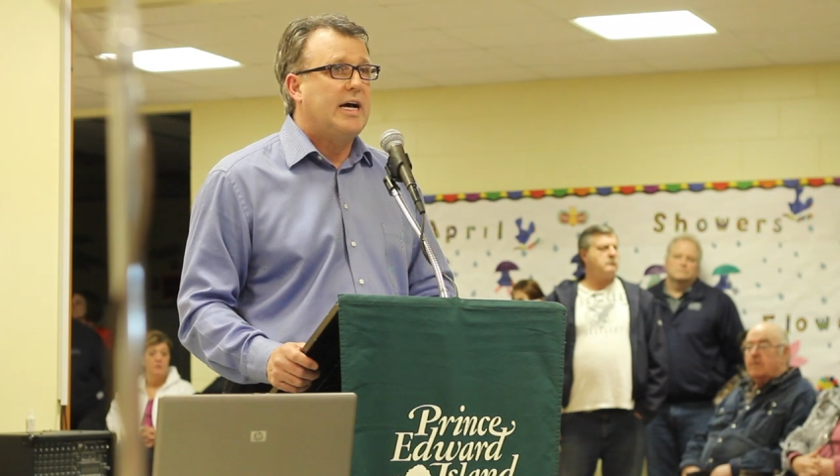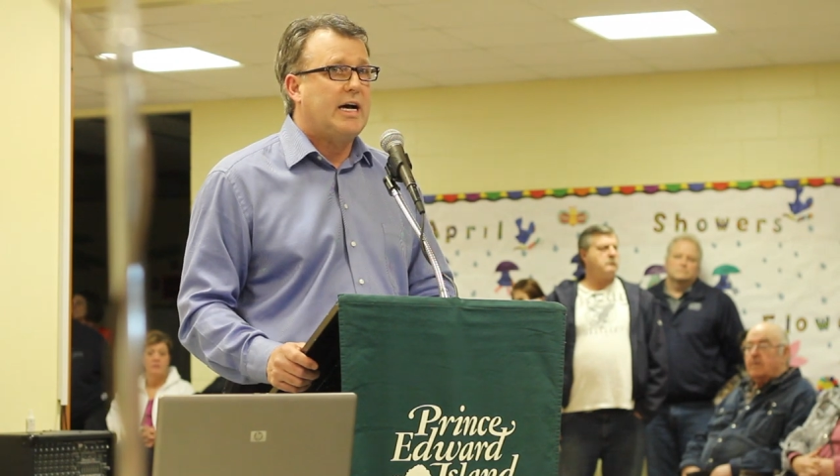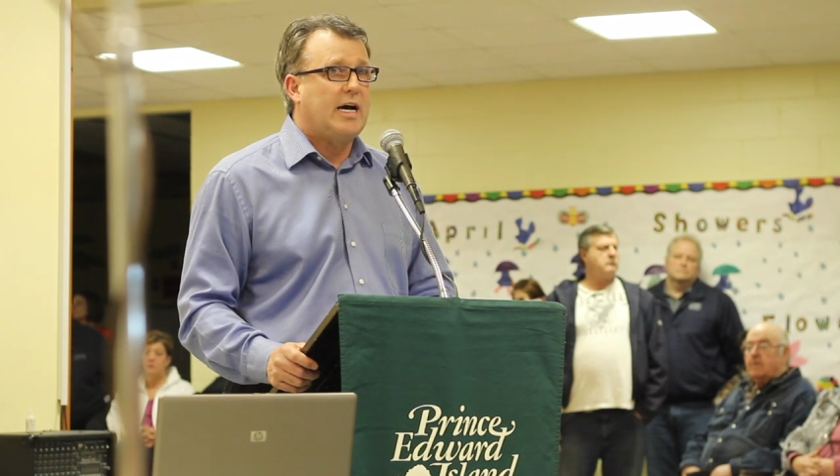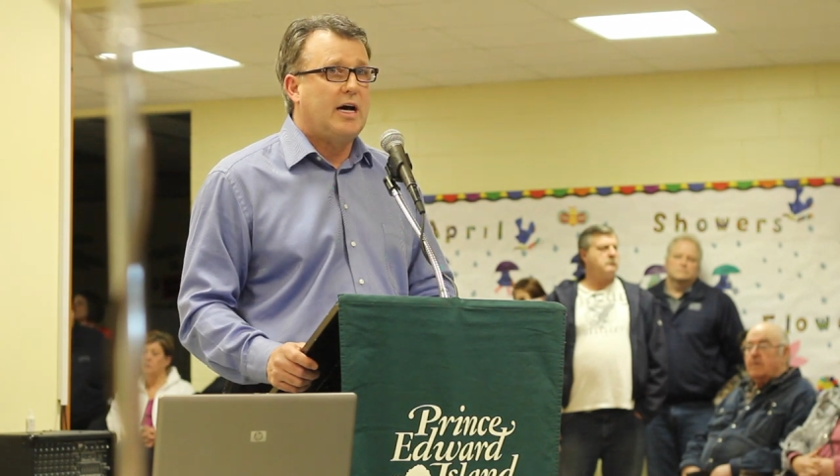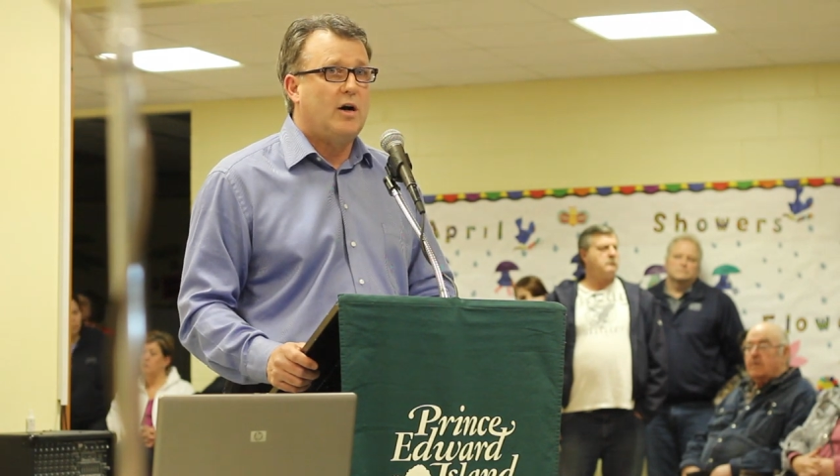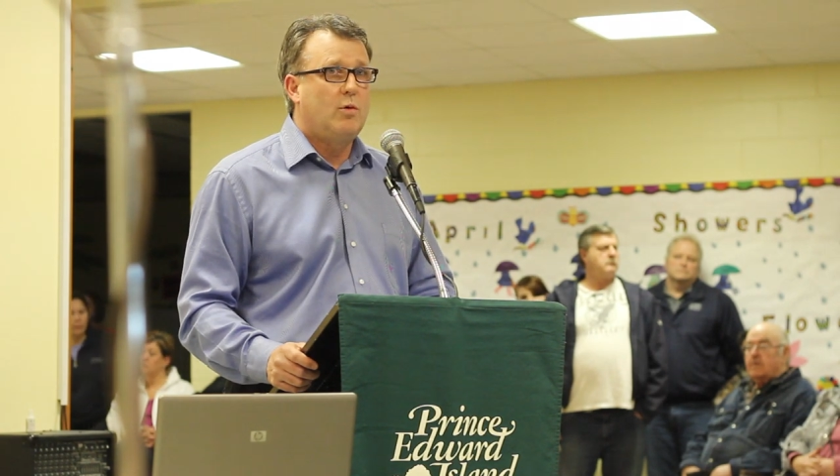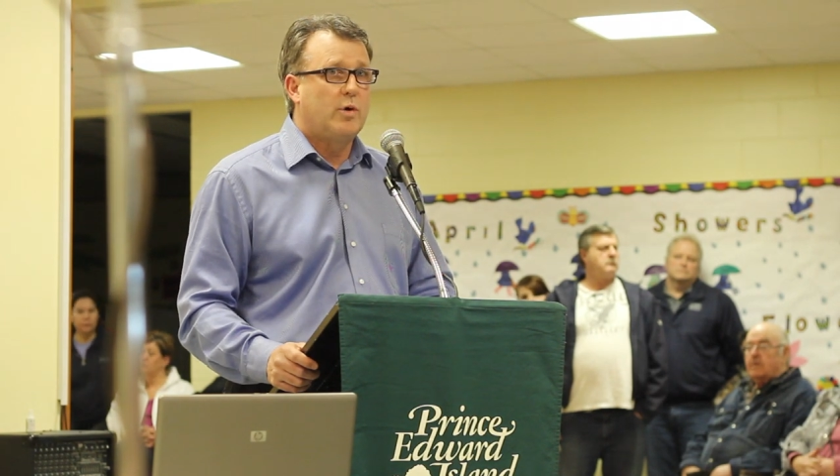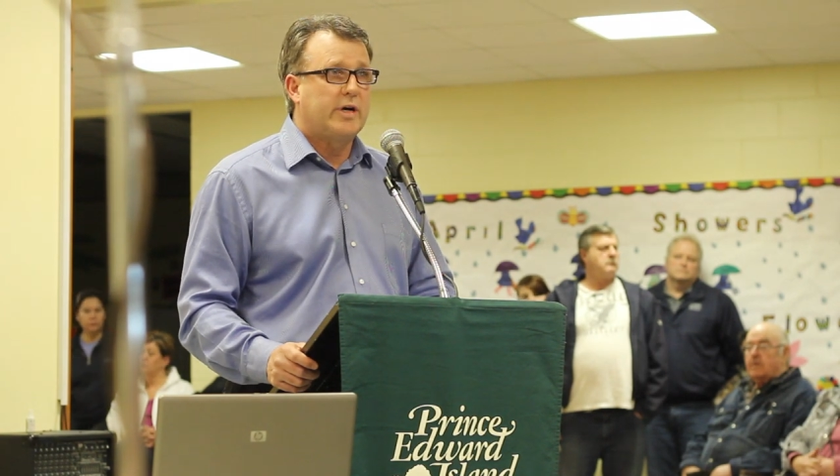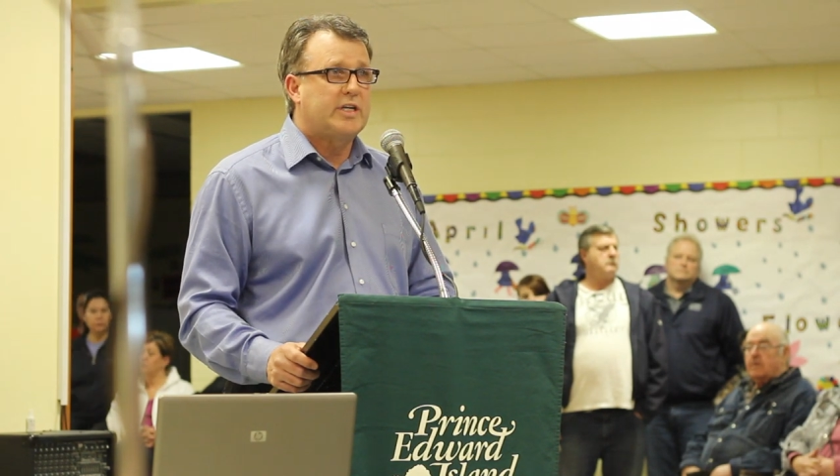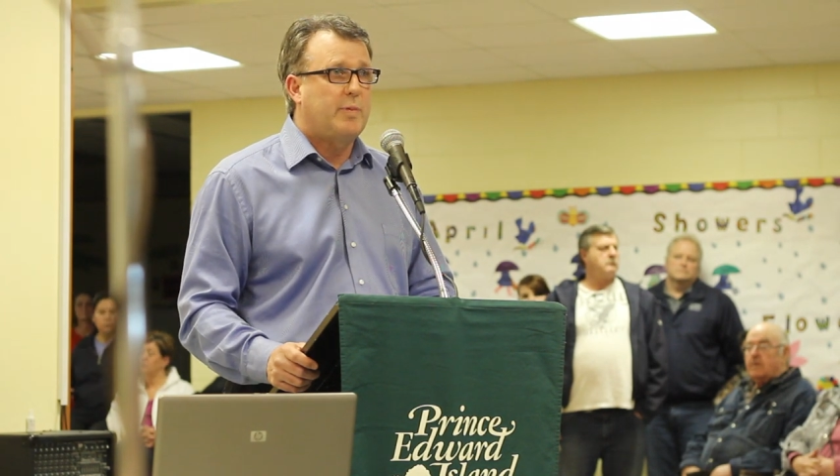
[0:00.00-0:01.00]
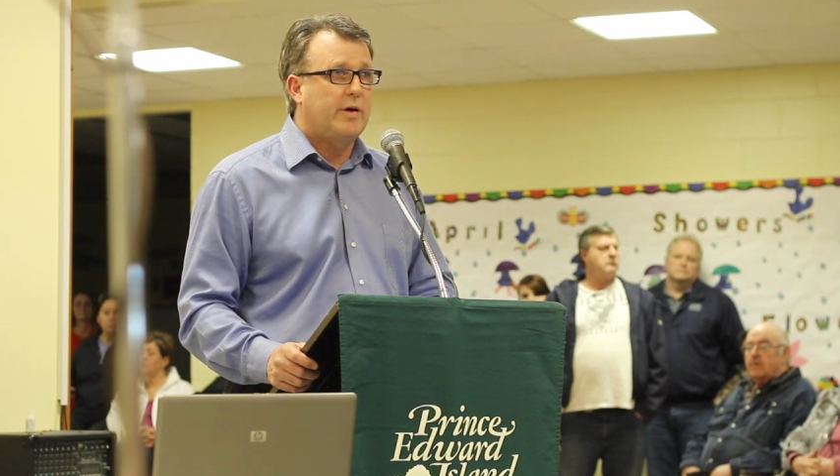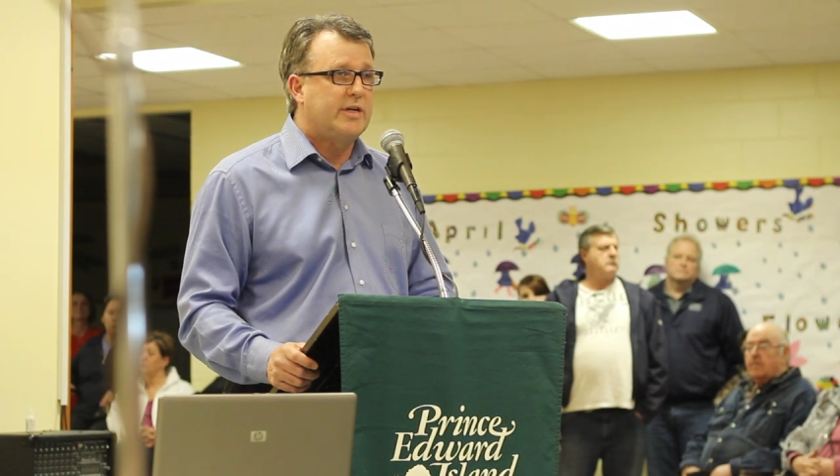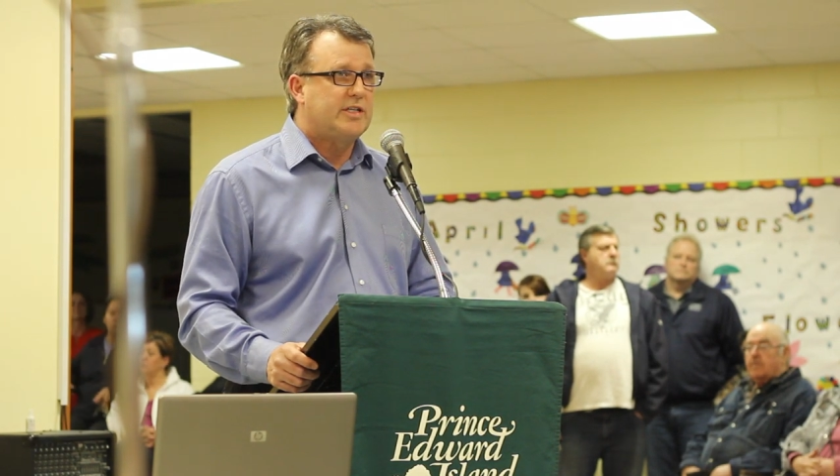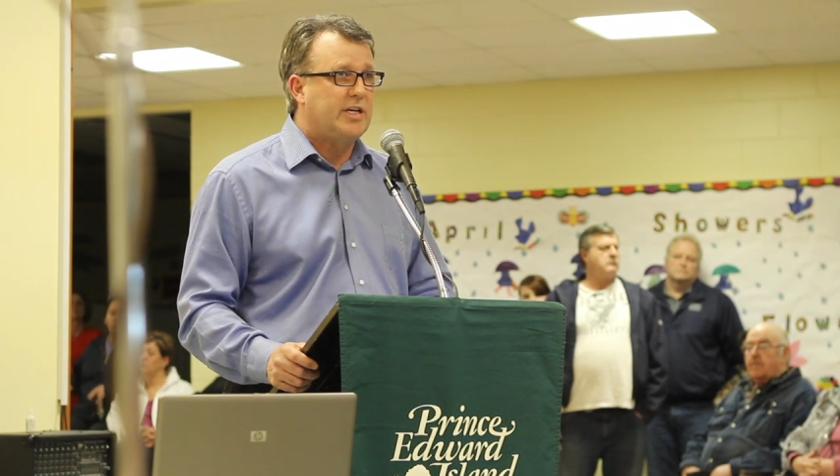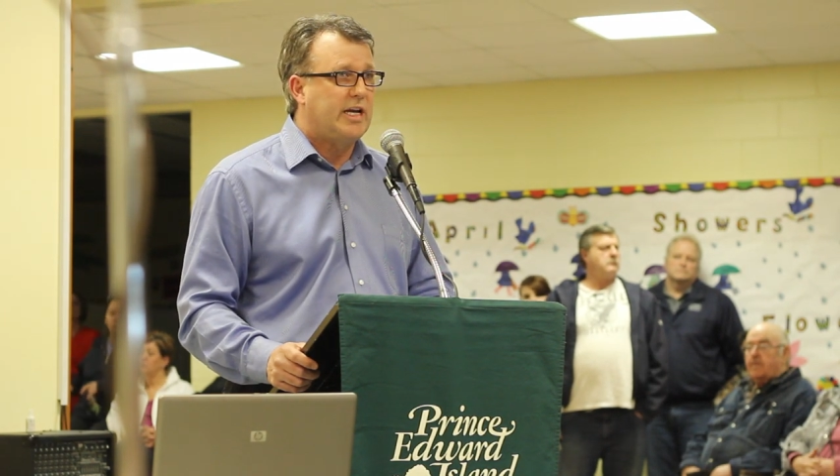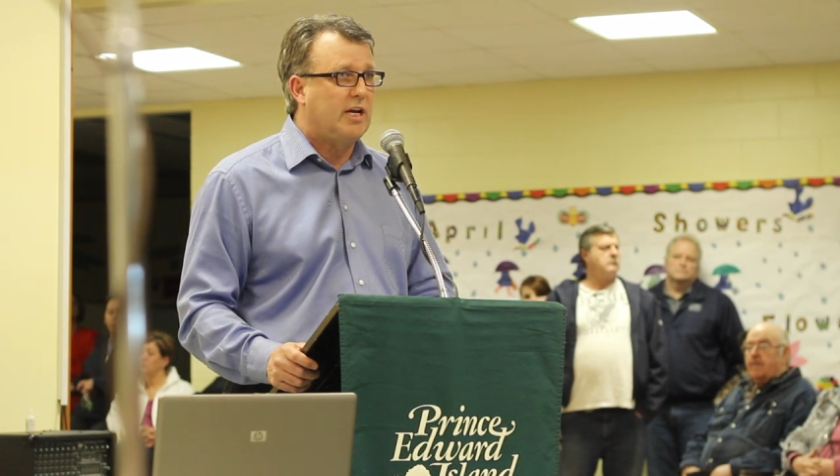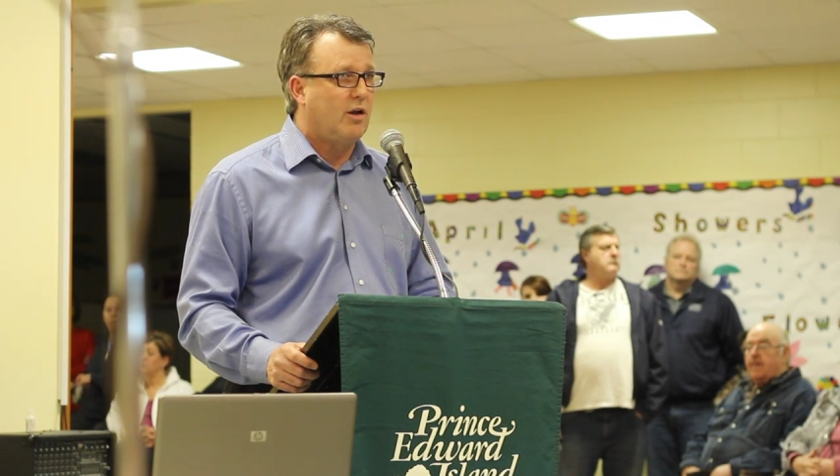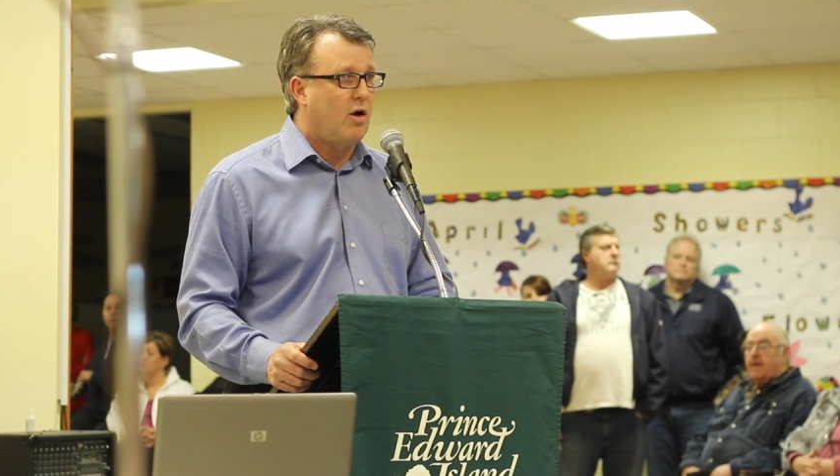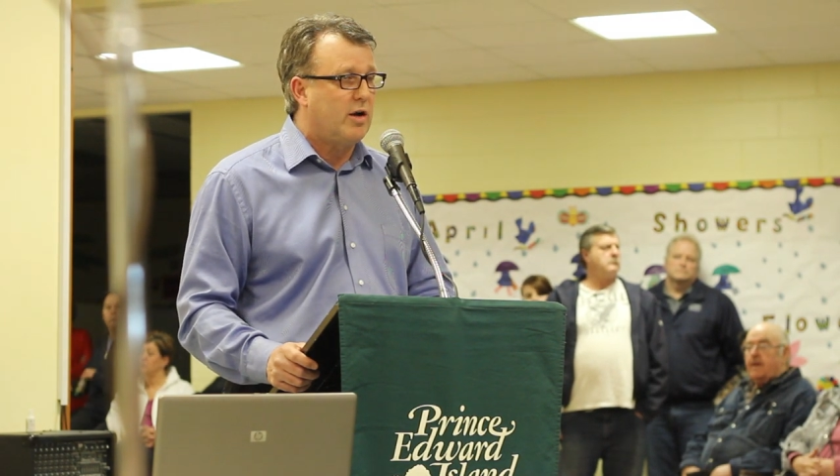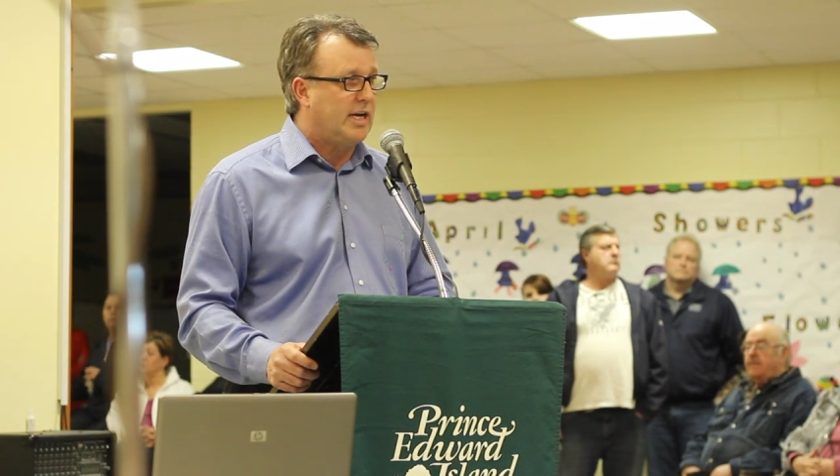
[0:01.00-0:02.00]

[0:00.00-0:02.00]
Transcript: Uh, we're experiencing long